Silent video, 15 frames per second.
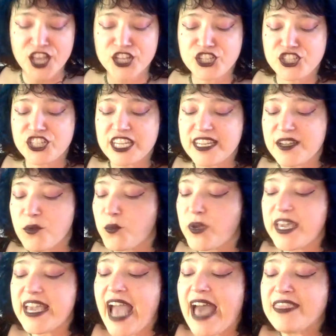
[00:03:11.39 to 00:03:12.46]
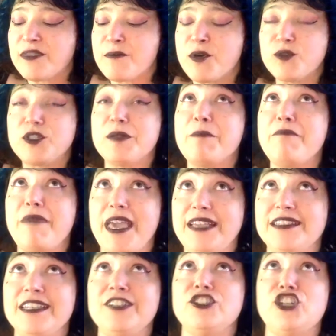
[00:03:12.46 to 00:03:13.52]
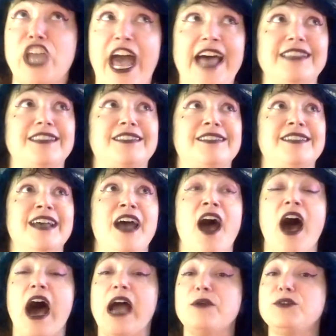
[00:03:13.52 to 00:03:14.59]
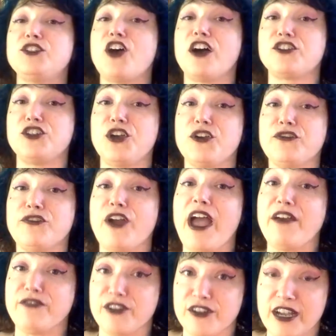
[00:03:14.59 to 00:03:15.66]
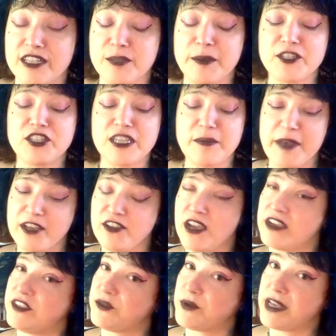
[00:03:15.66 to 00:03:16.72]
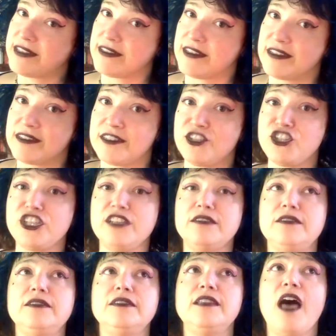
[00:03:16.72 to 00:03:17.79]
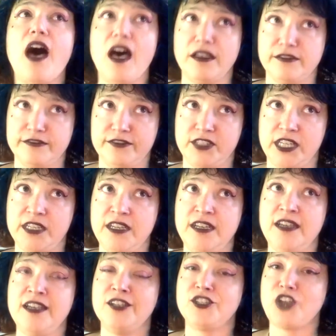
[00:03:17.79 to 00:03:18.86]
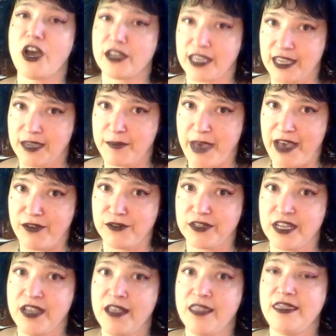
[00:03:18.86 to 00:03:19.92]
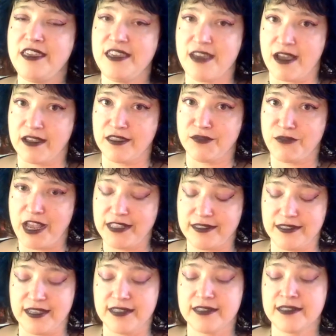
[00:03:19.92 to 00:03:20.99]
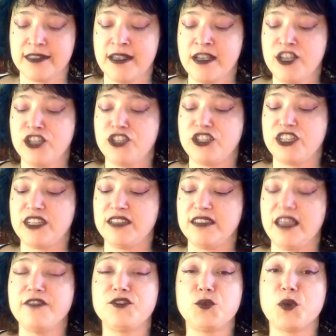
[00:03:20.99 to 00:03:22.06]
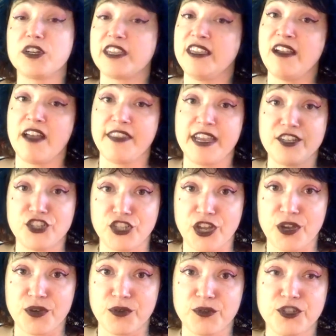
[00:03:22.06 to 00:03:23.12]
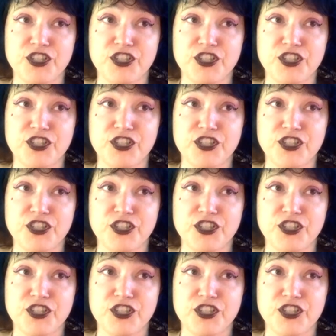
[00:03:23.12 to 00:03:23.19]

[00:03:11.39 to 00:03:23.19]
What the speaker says: We had the most amazing chats. I would talk to her forever, especially about Young and the Restless. She loved talking about the Young and the Restless. She loved working on that show.